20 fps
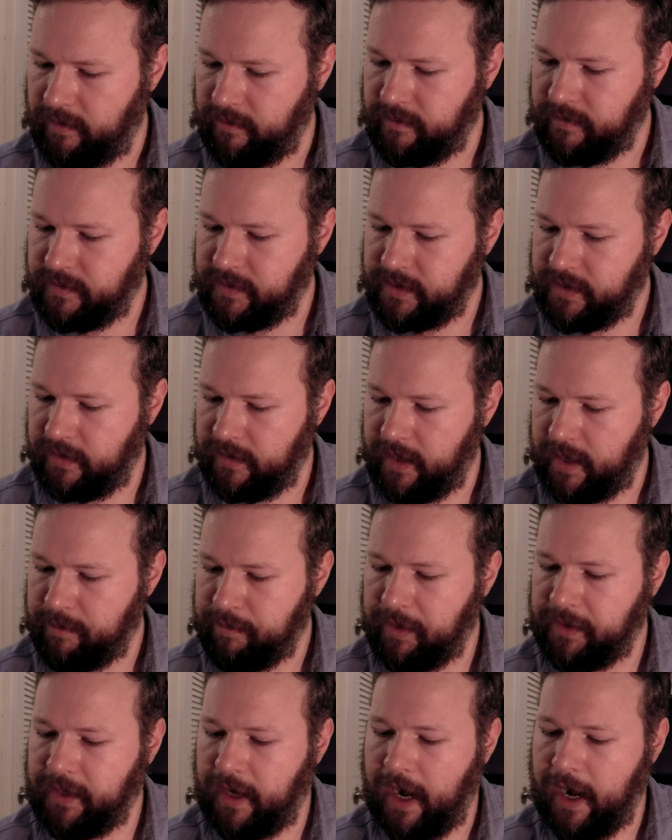So like,
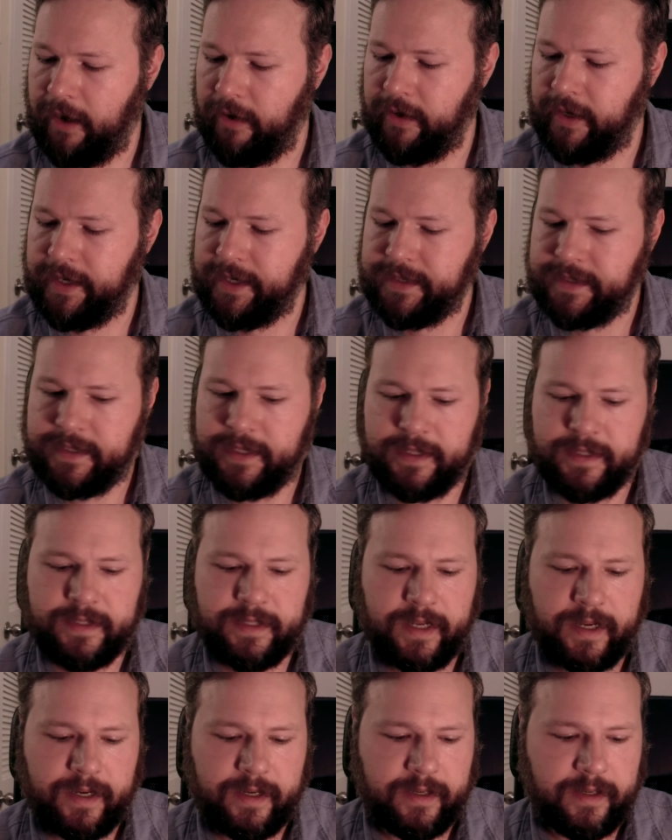but the ironist
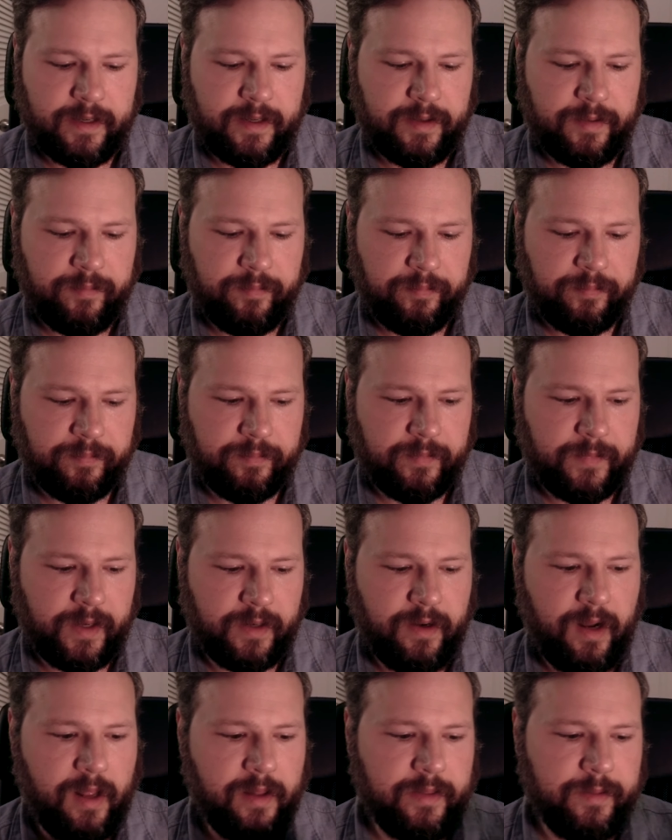is like,
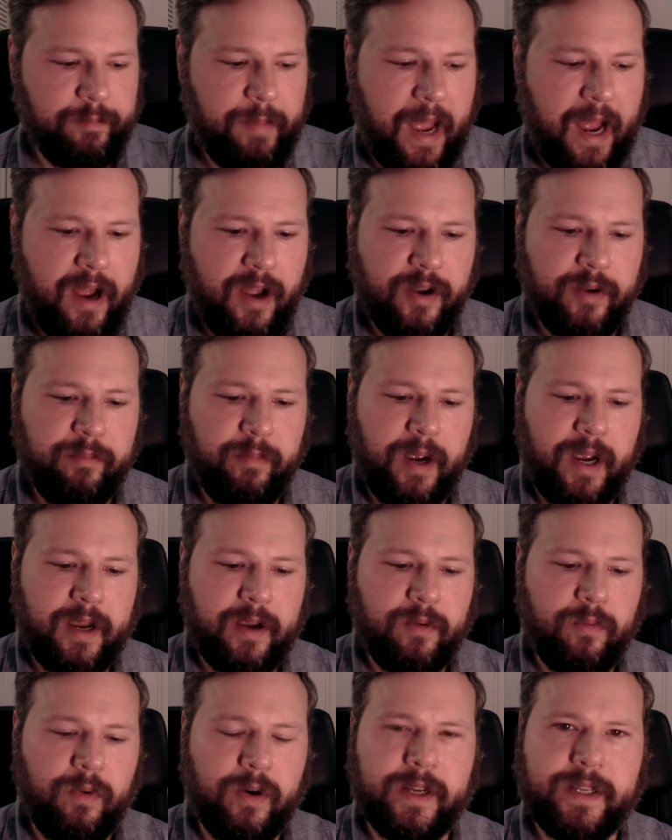they're not bound
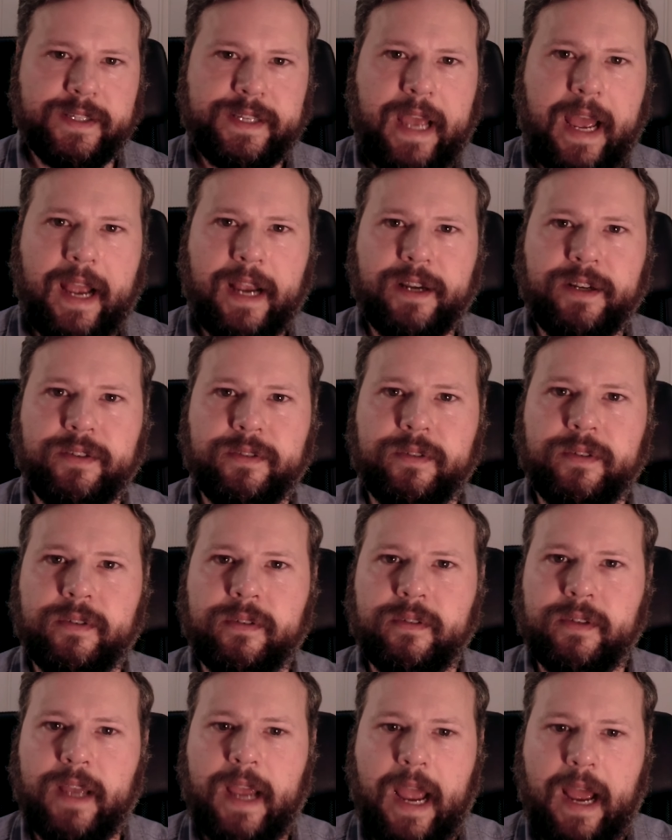by what is
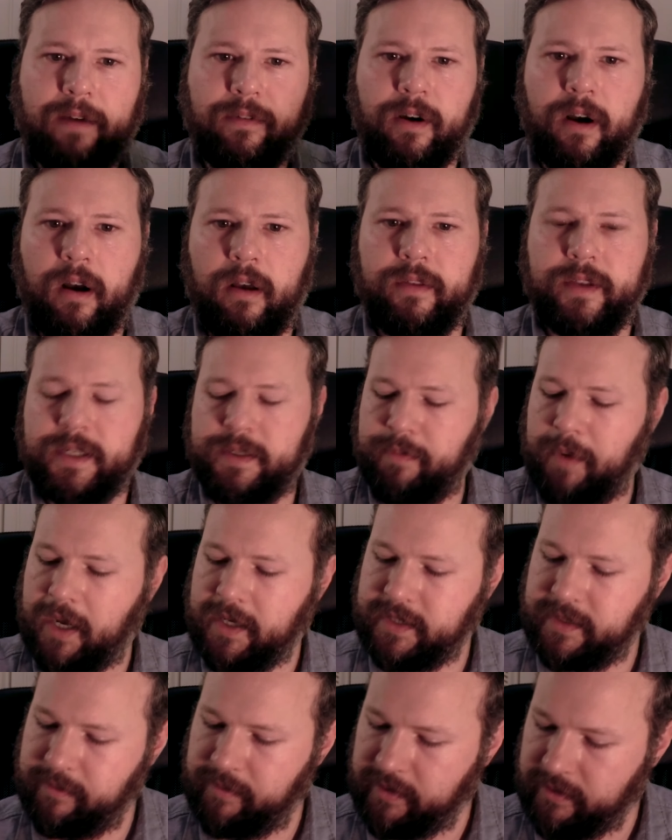actual. They have all these
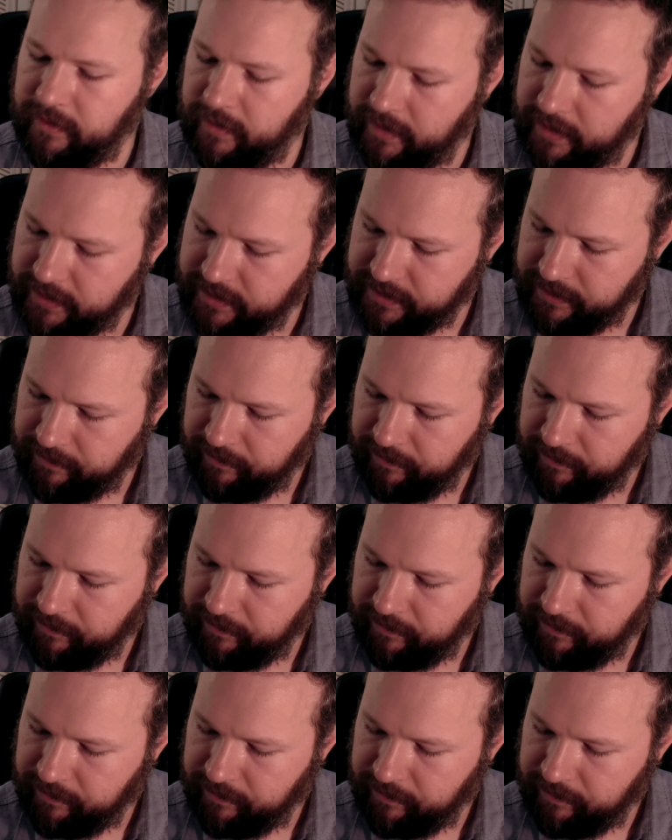possibilities.